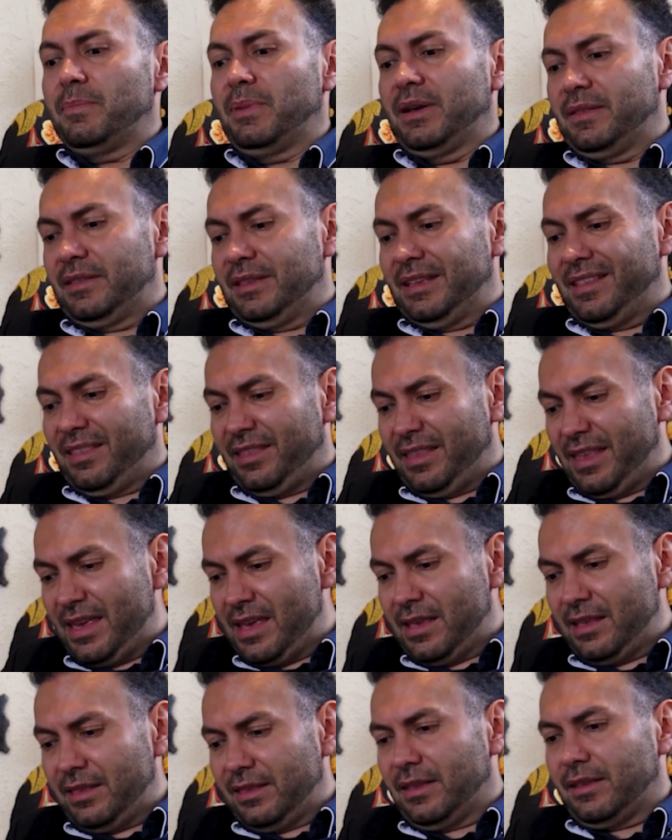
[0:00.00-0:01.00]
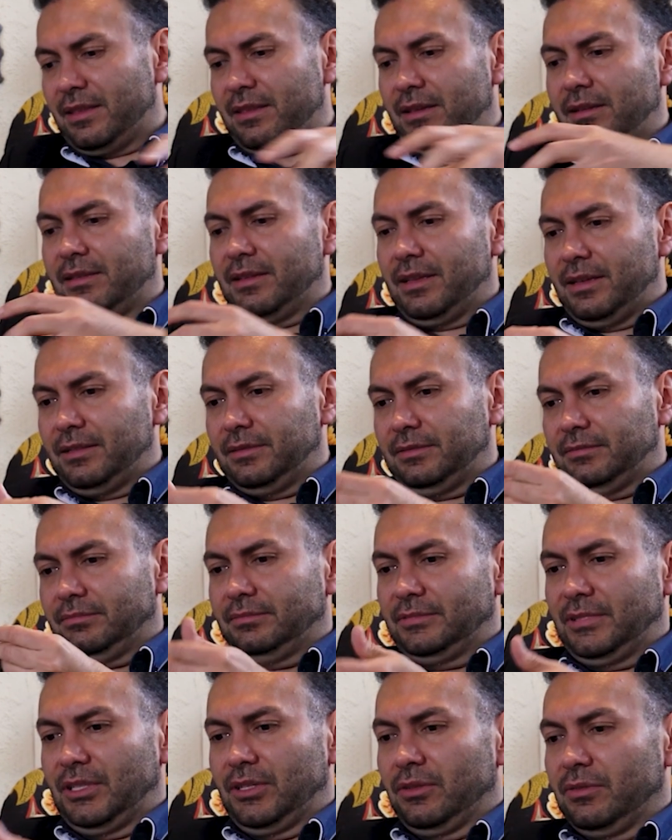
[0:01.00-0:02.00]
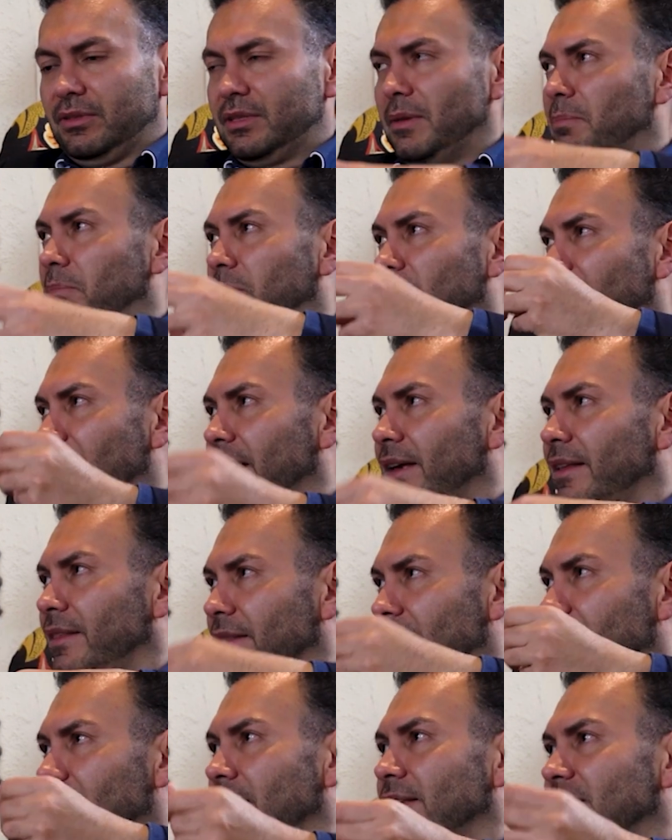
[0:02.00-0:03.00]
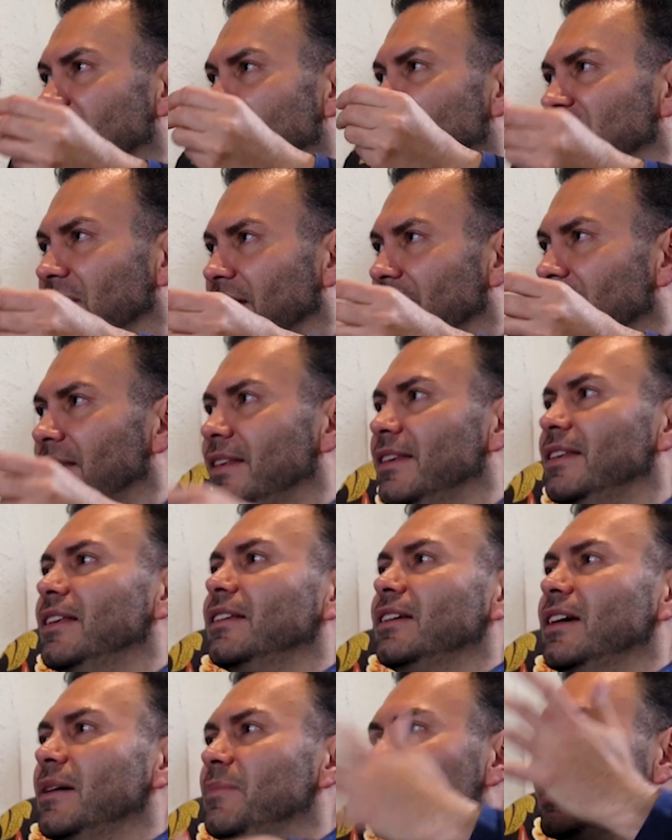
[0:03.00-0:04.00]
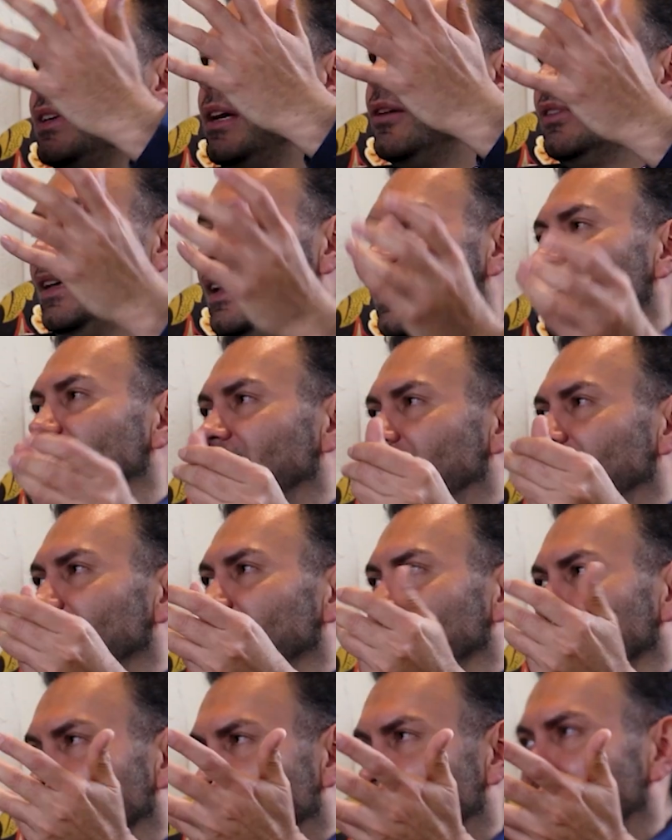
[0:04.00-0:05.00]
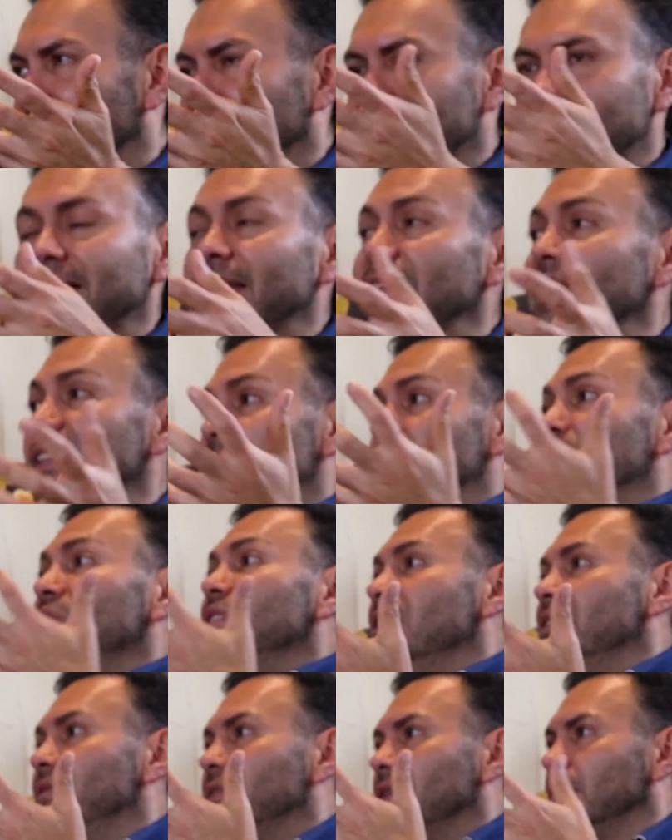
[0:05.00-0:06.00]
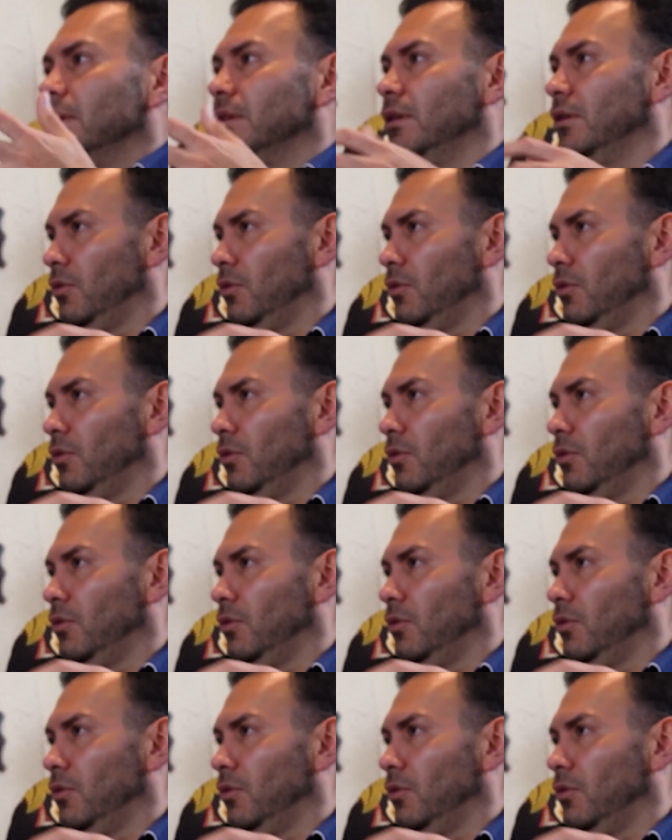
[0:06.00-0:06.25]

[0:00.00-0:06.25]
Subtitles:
but the thing, the black thing, the sticky thing that comes out, and the gas is Bolivian.